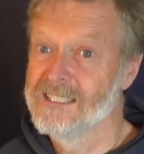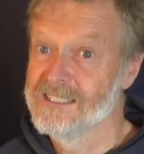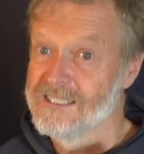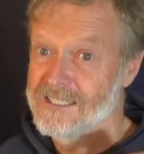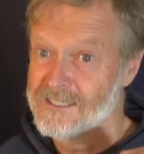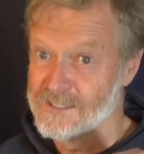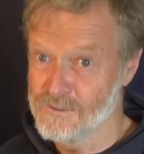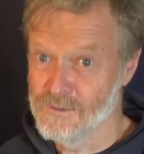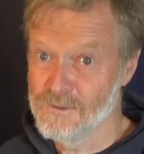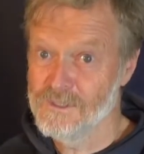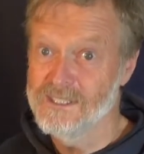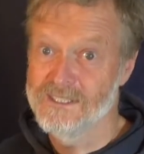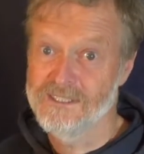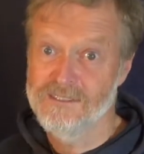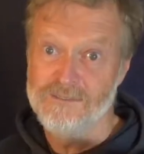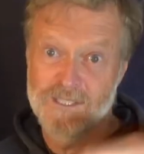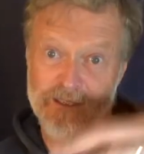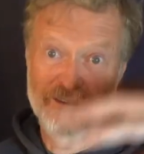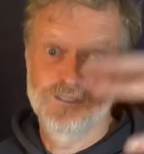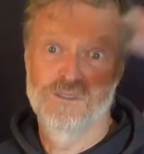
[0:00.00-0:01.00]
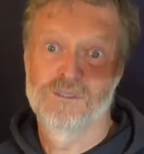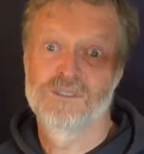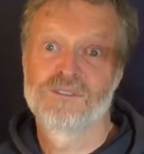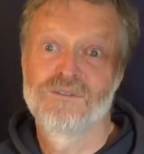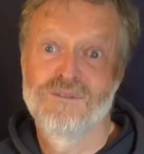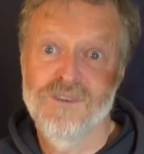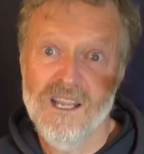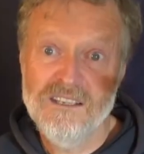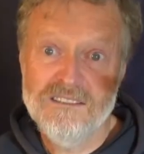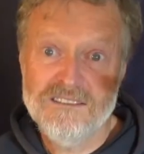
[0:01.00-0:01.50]
Now, the oil, of course,
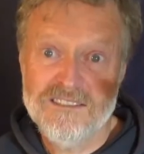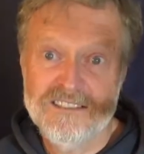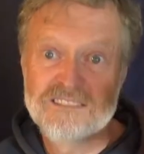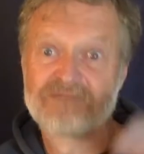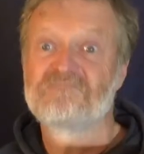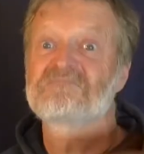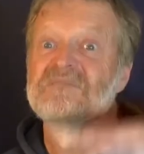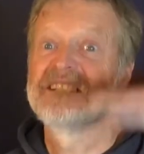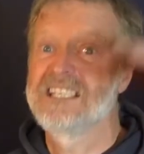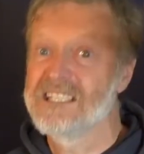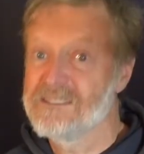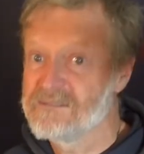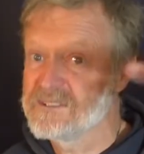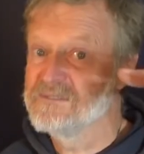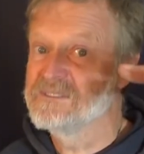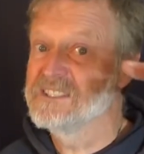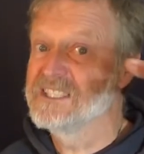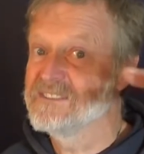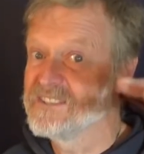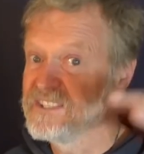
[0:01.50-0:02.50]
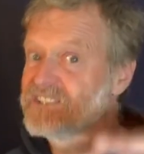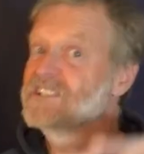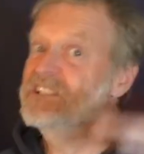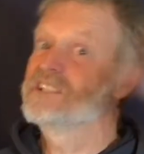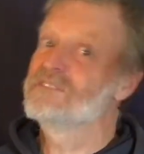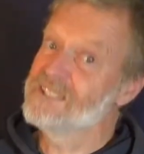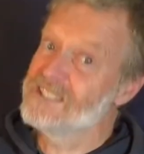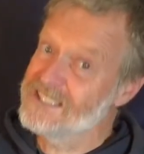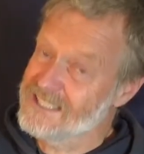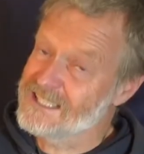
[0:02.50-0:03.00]
floats, keeps them near the
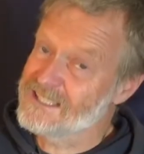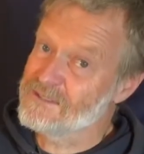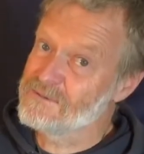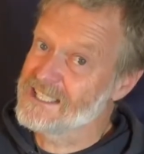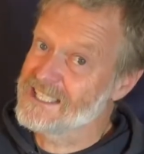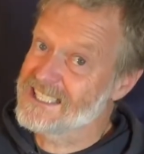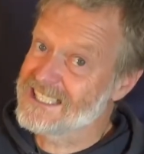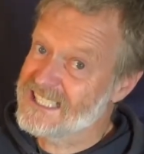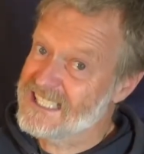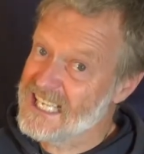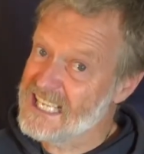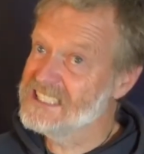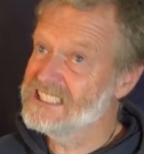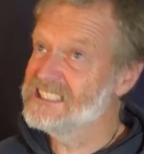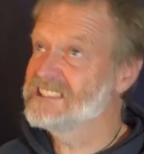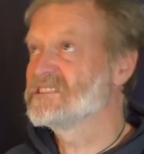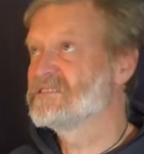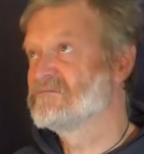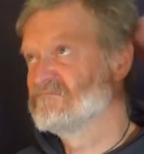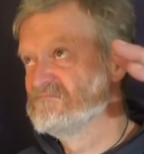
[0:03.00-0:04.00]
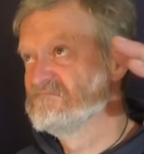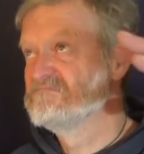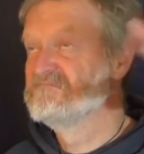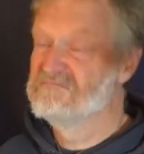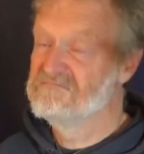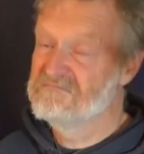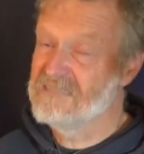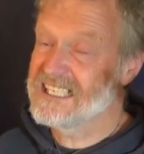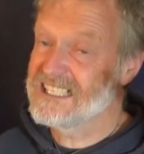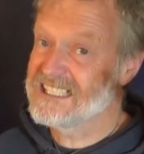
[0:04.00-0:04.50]
surface. That's where the sun is.
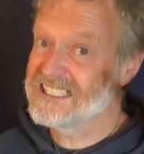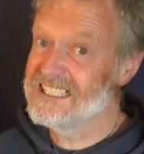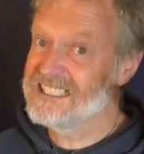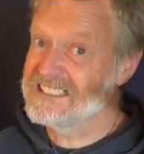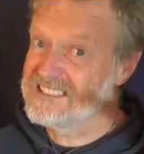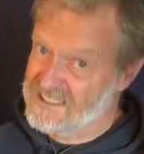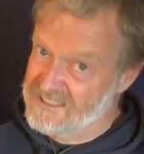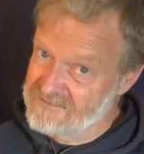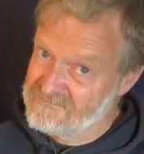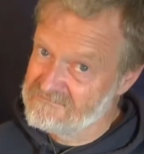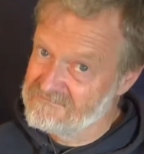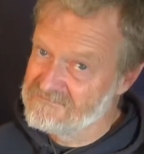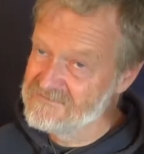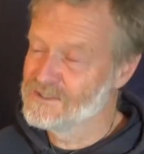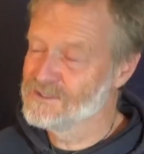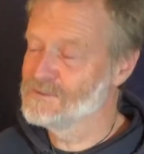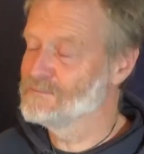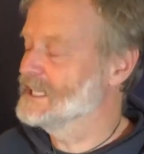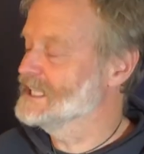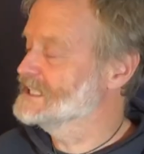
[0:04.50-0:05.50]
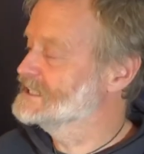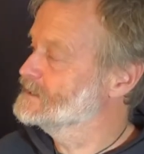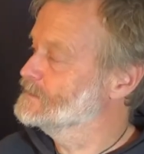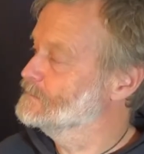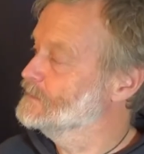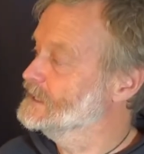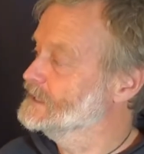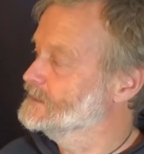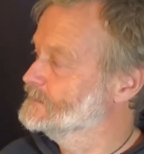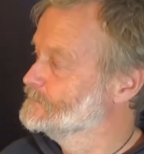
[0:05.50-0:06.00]
Makes sense. Good place to
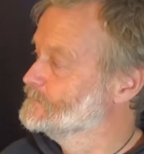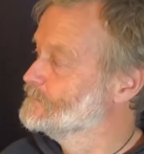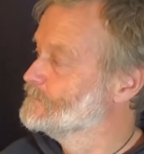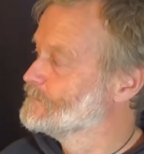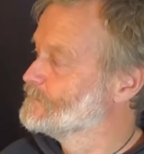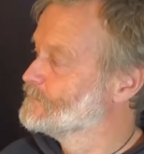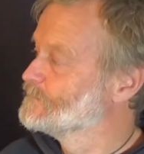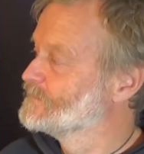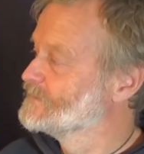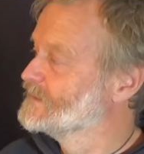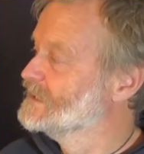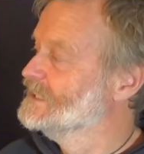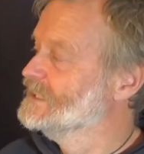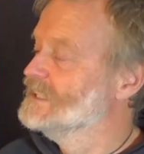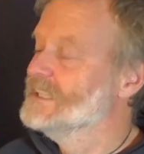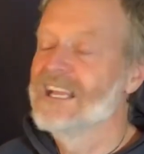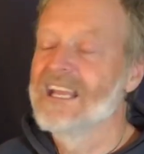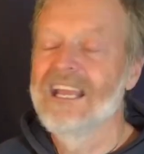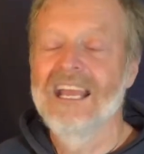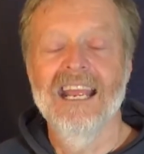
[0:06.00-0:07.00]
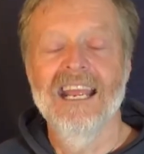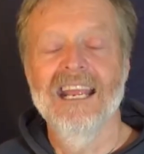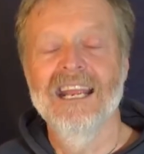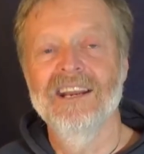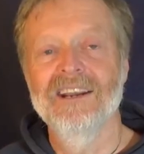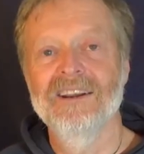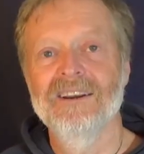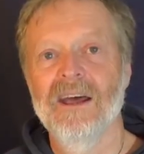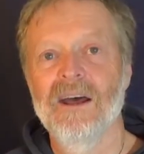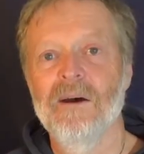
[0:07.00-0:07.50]
be.
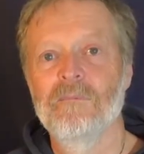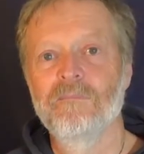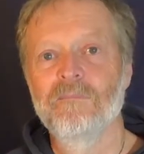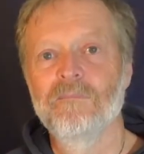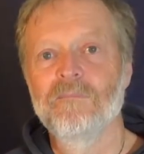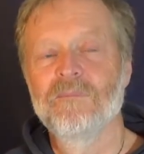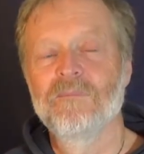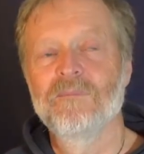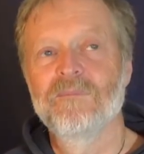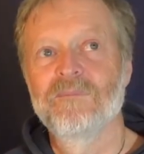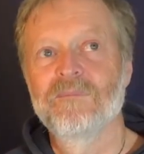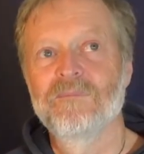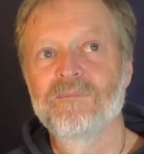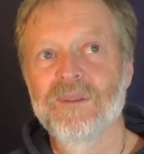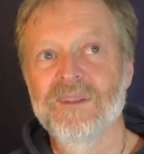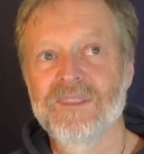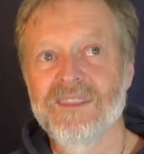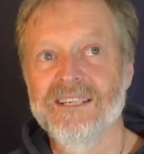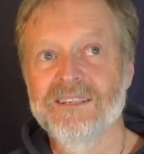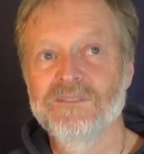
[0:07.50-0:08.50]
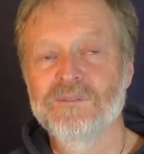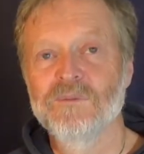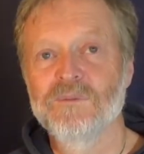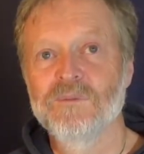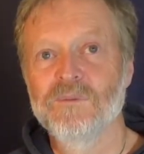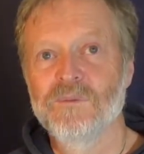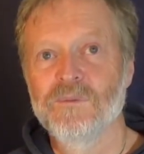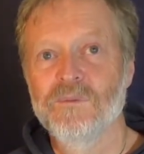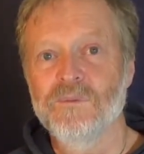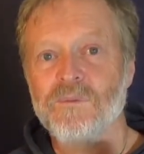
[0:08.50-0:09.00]
And but then